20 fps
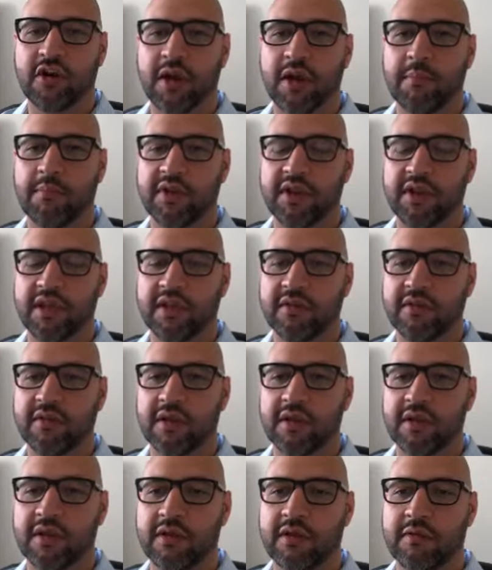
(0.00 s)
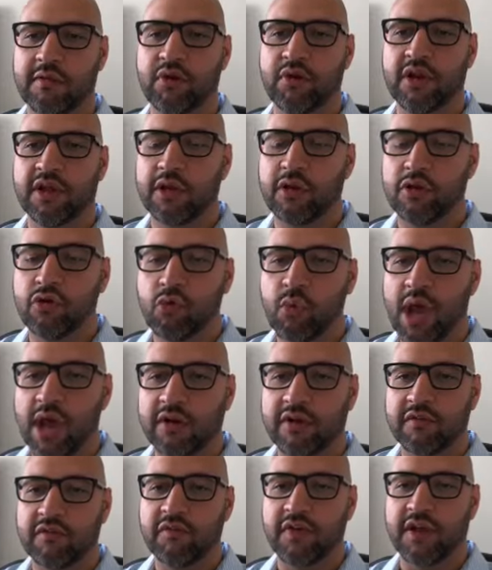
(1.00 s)
to your company, bring in a new
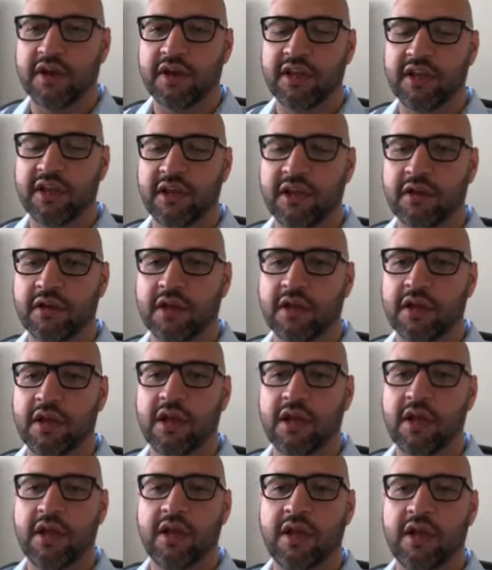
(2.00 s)
round of funding,